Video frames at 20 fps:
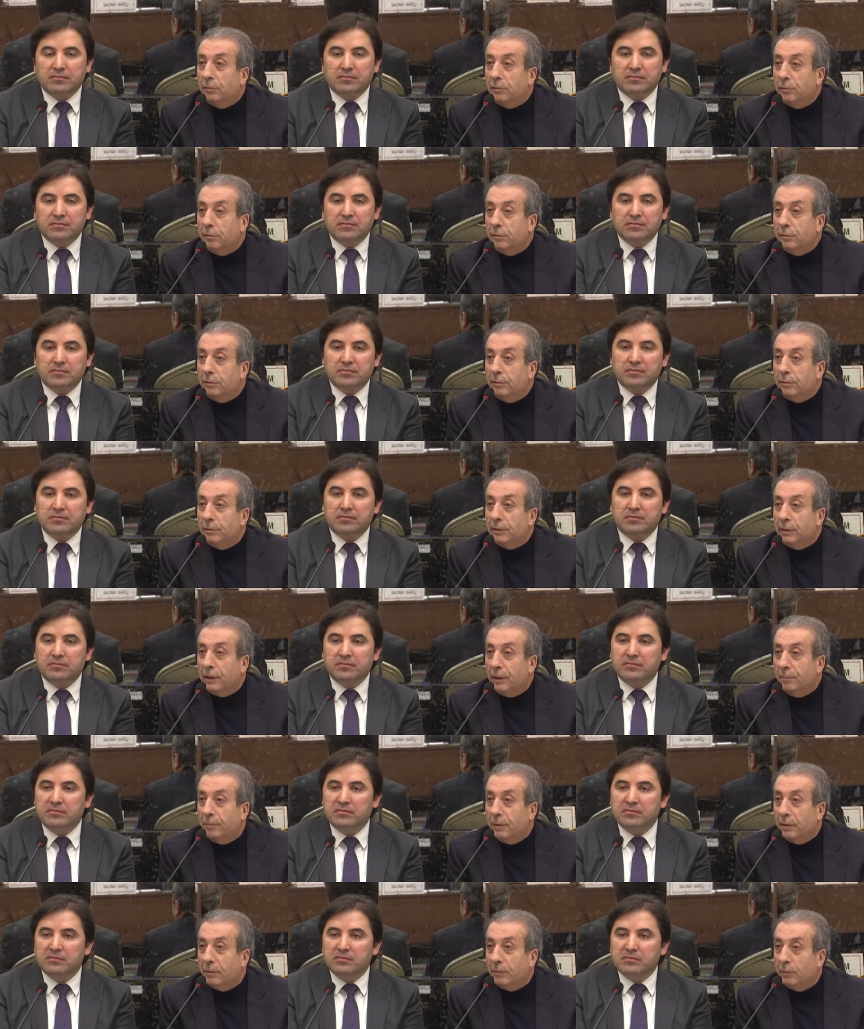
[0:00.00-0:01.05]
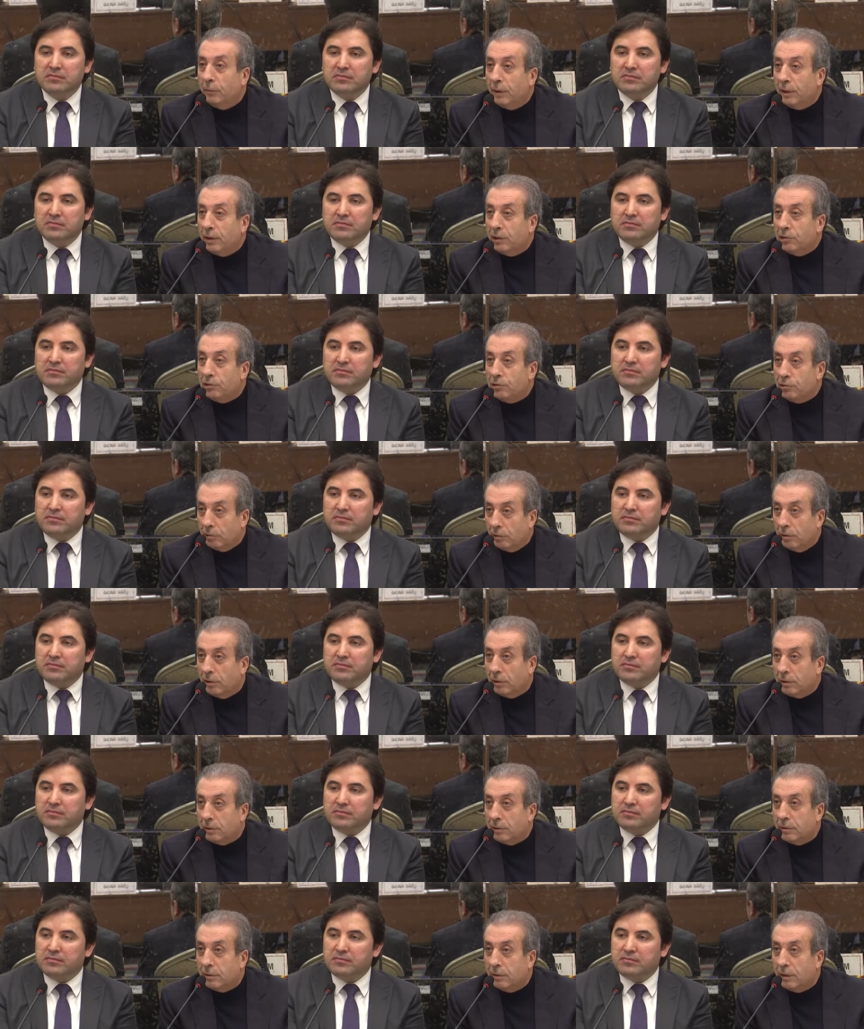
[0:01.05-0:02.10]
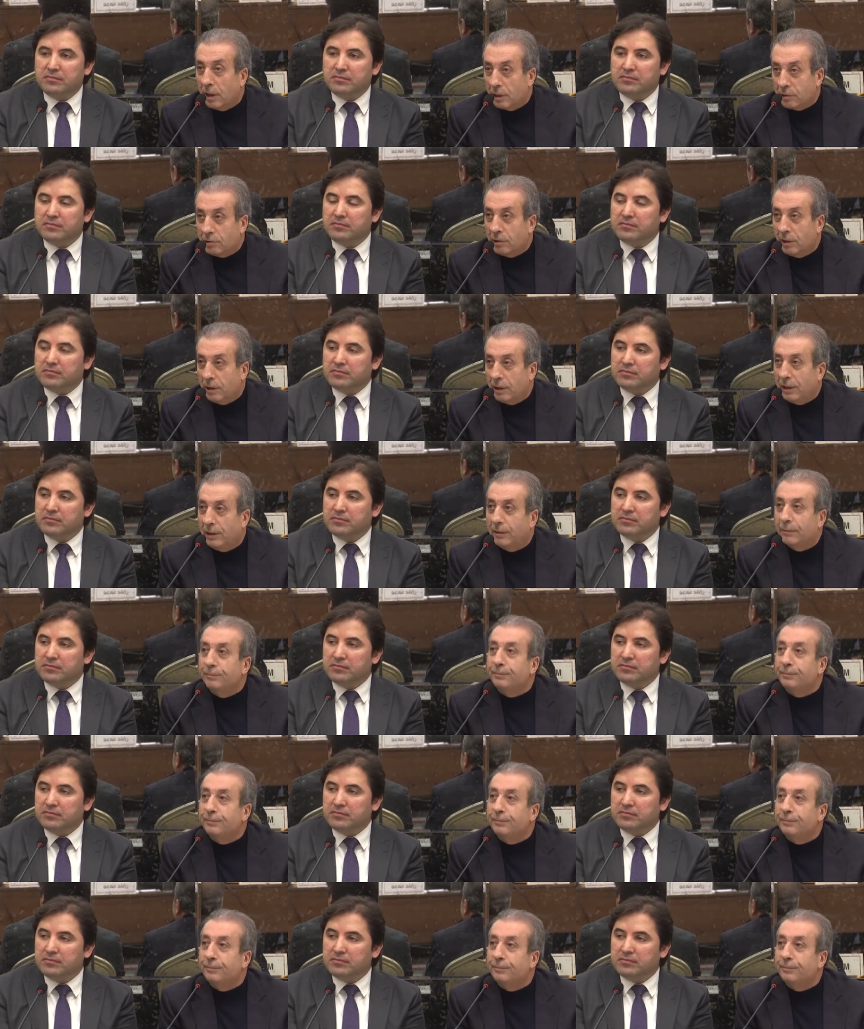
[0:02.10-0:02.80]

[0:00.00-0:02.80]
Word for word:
Speaker 1: to keep it very short, actually.